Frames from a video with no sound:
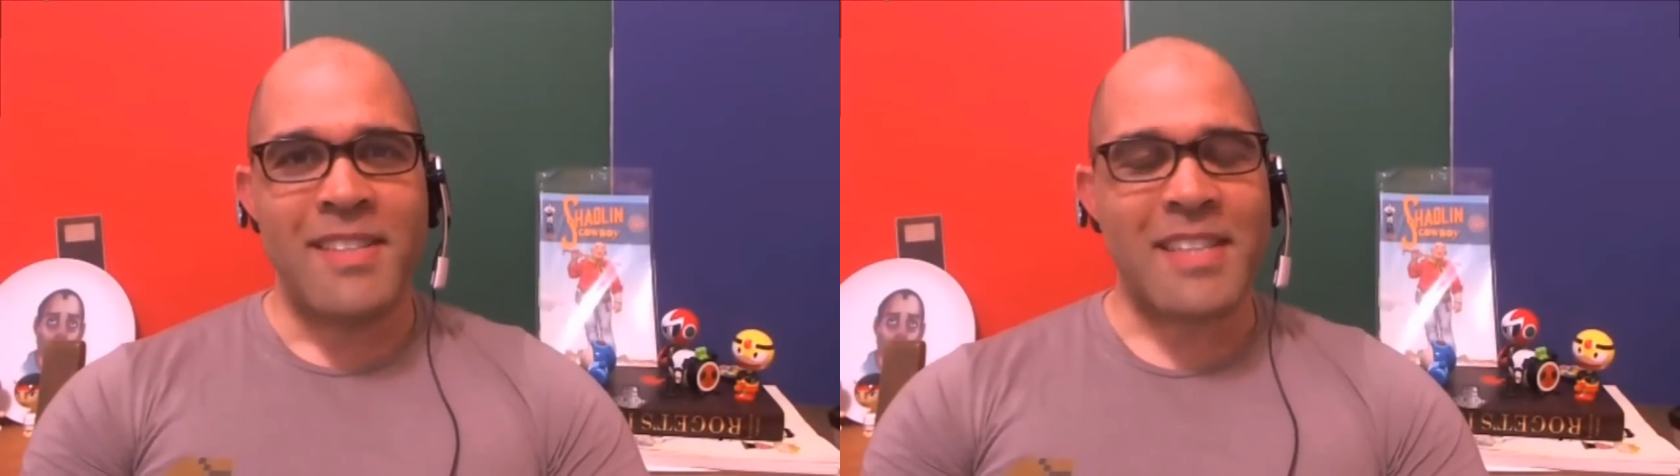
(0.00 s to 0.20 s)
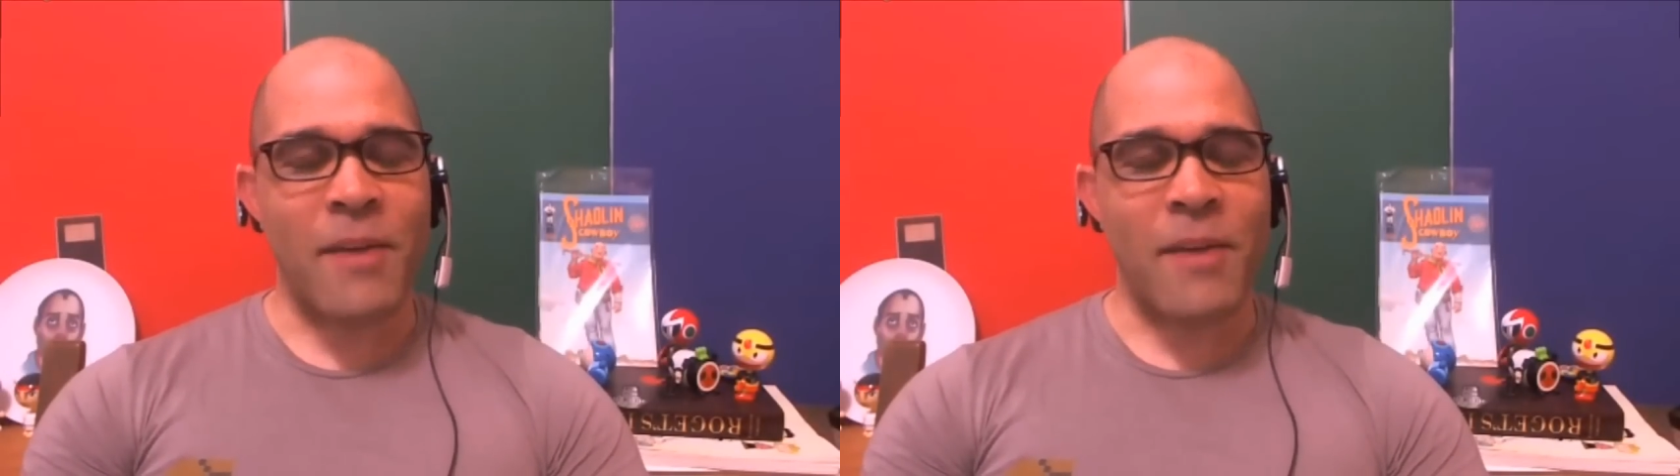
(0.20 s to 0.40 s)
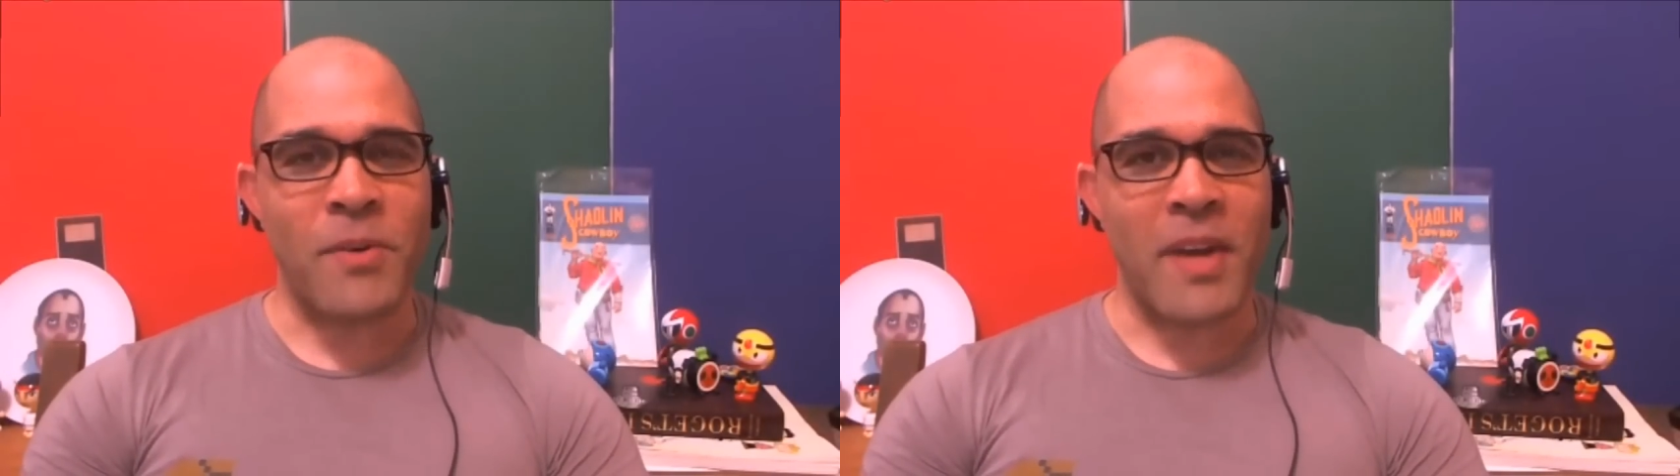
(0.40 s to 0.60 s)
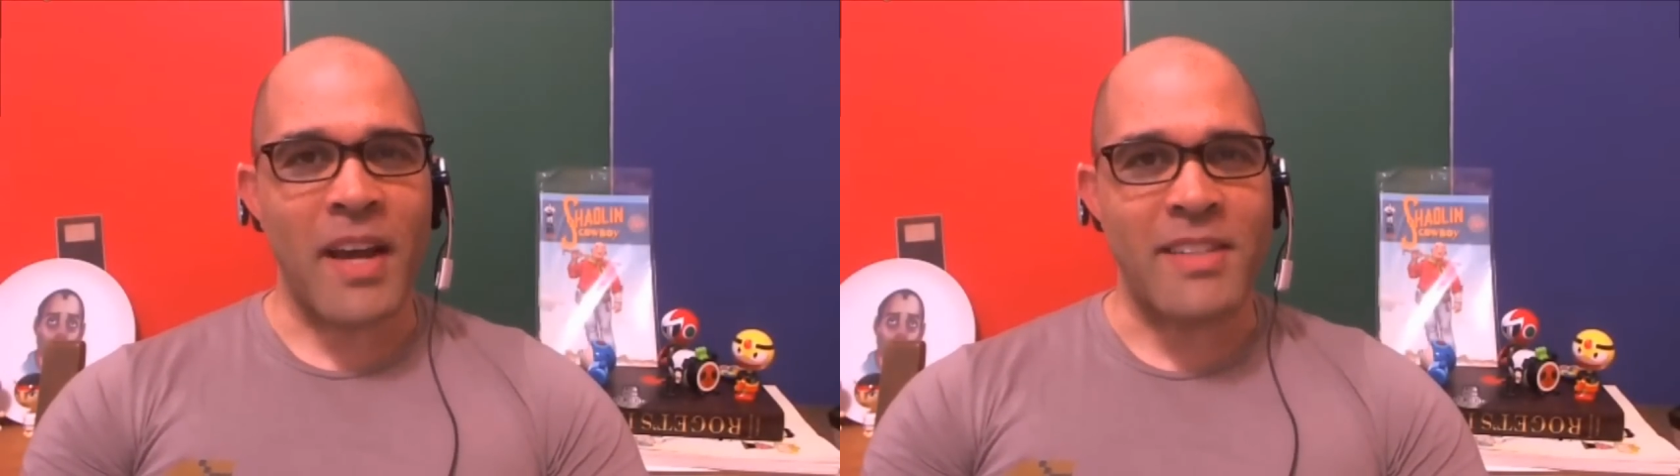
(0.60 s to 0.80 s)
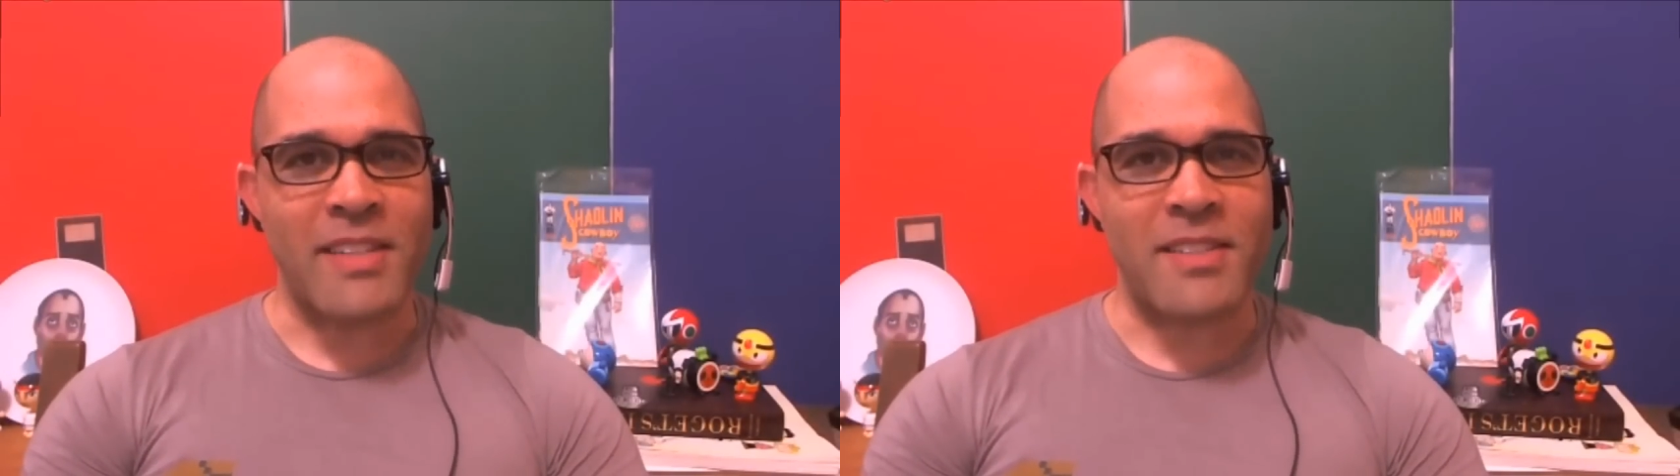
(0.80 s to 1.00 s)
This Tyrone
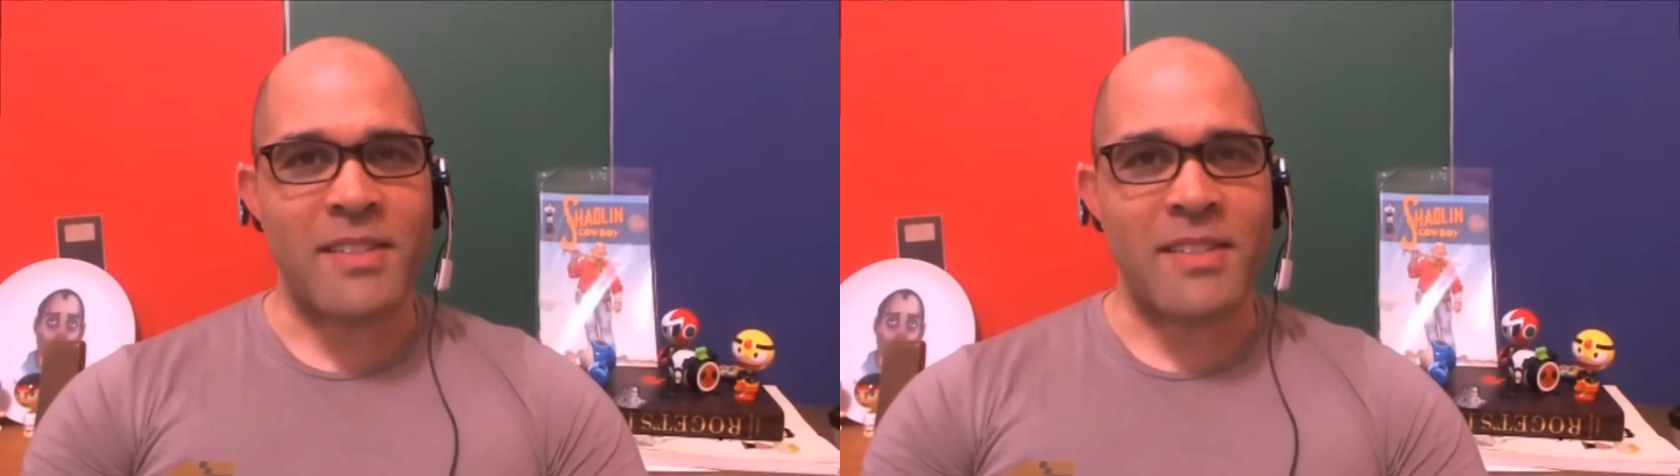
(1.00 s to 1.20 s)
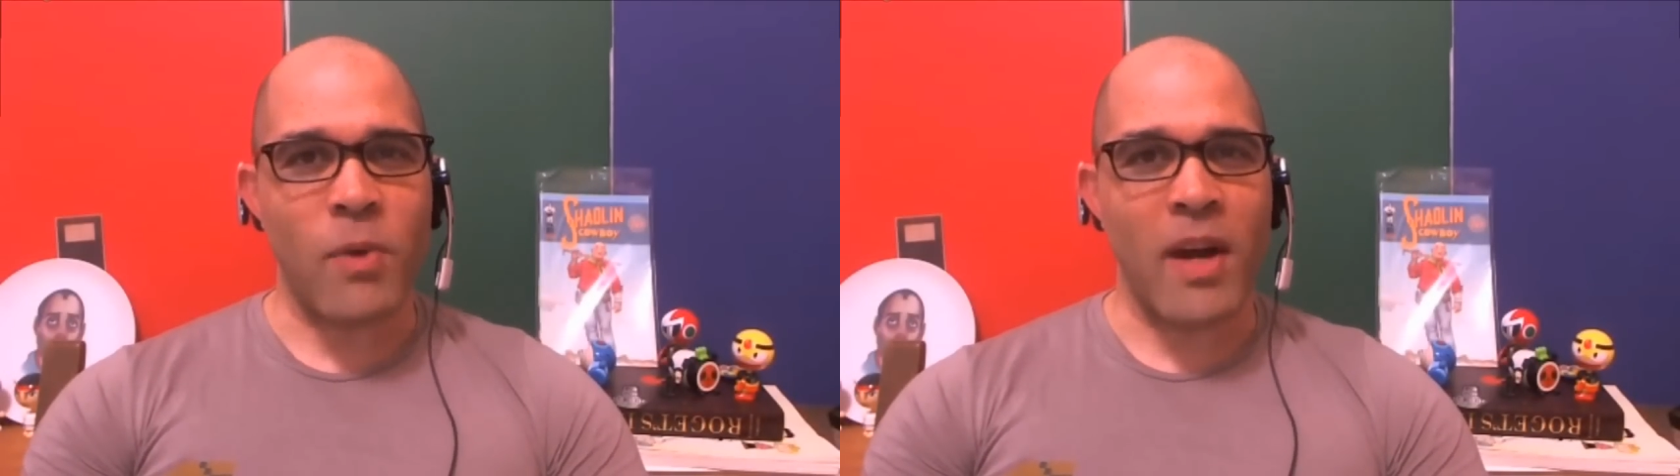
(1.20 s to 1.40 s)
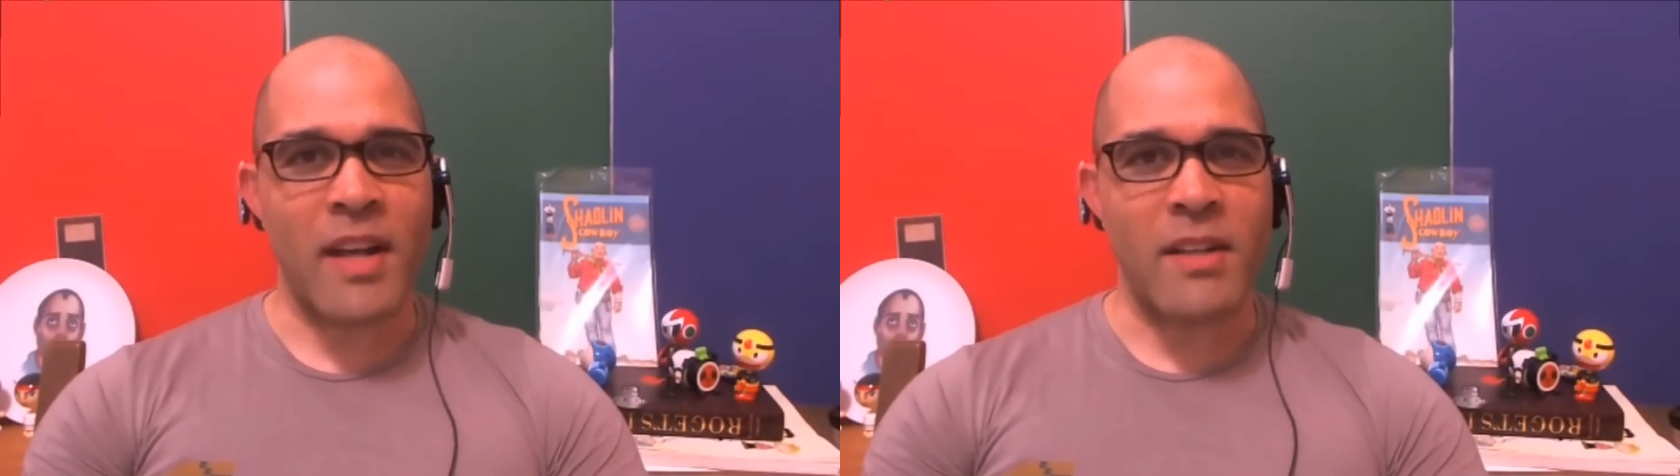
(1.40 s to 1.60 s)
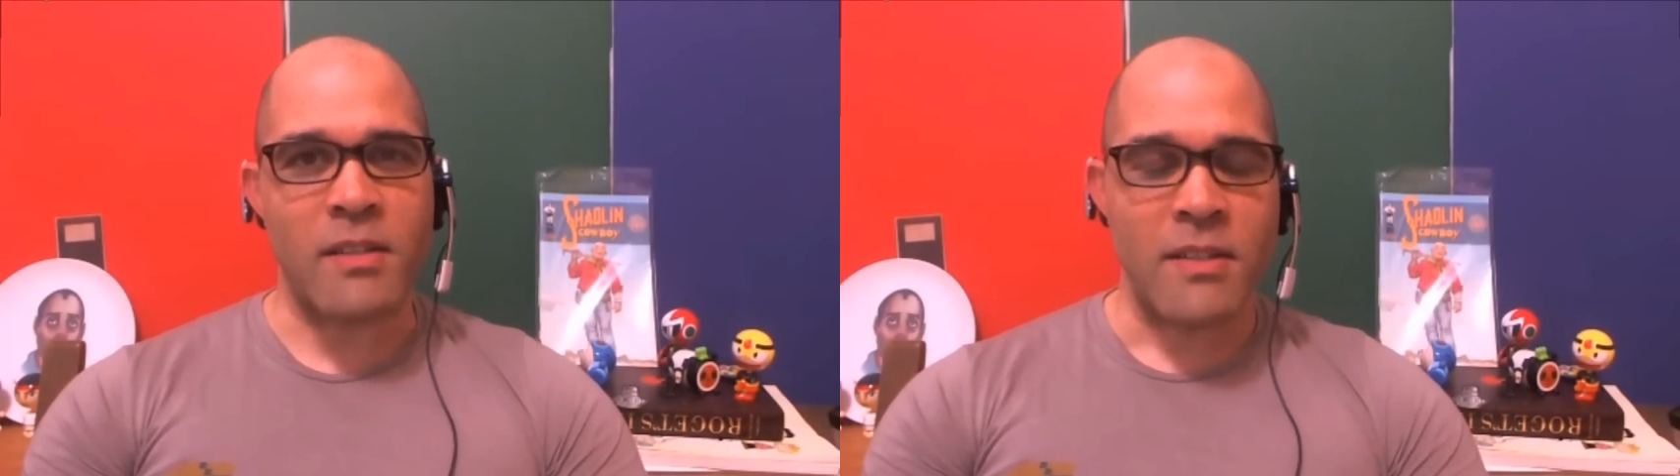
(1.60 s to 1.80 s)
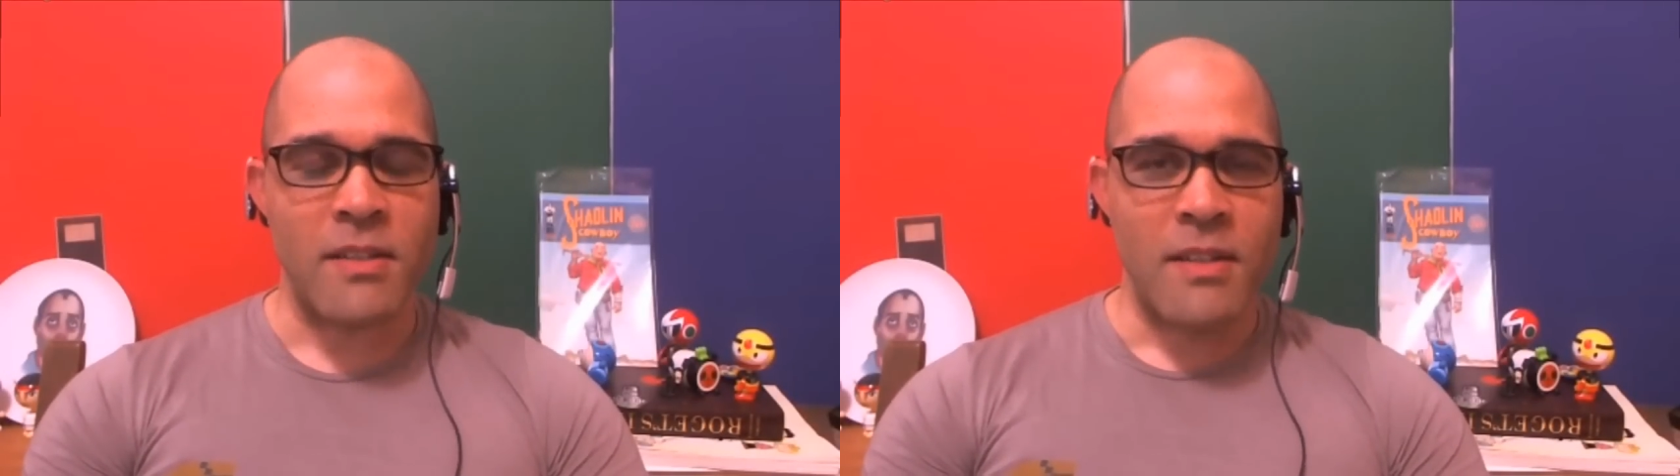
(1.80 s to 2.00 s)
guy, he's wild.